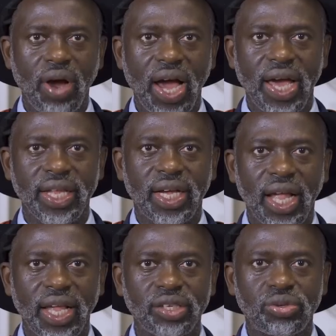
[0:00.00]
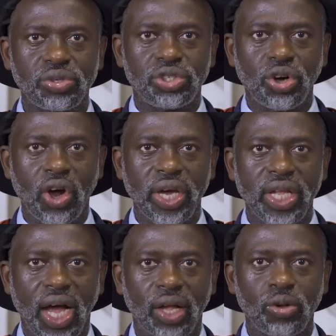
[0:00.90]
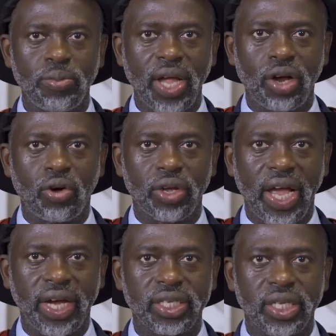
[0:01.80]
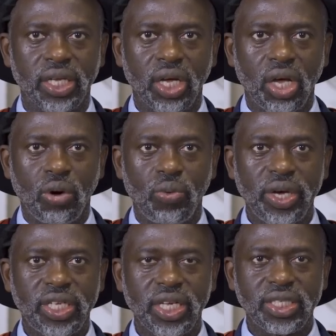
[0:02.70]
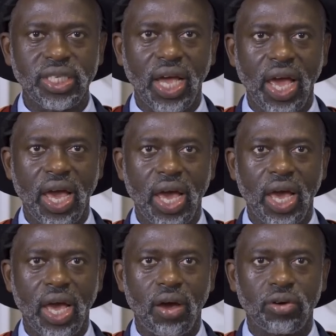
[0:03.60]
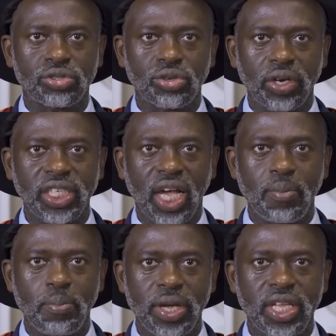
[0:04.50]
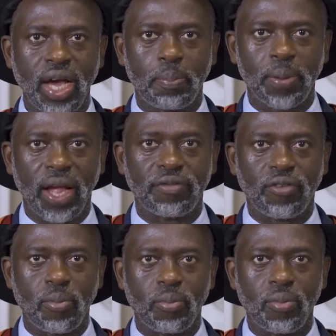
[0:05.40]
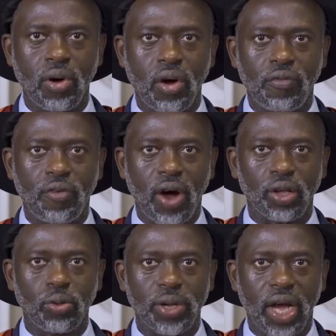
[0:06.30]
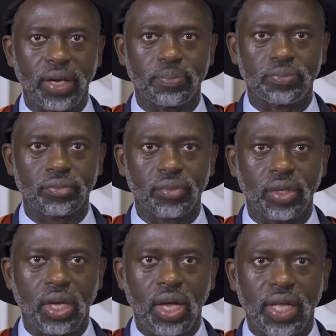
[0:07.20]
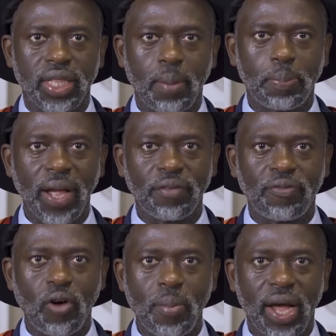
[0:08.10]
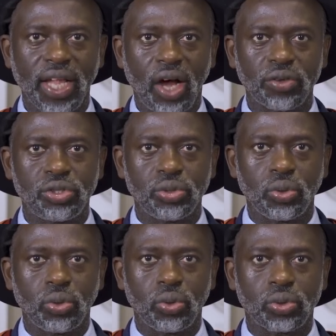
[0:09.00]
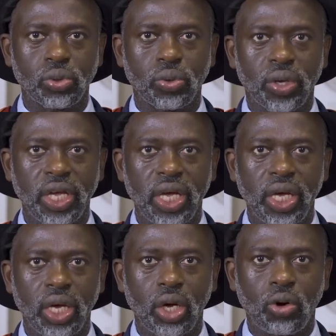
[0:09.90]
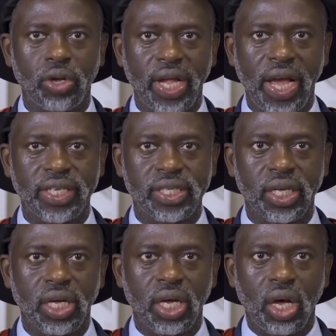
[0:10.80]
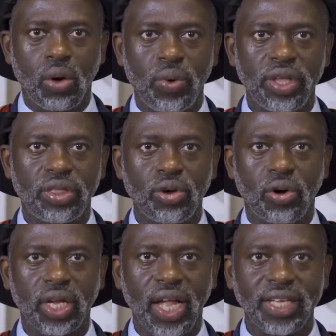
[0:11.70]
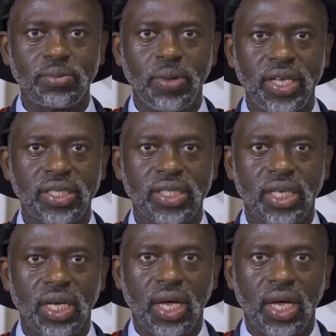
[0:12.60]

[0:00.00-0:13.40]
are encouraged to join Alumni Connect, which is a social media platform for alumni. The platform allows you to reconnect with your classmates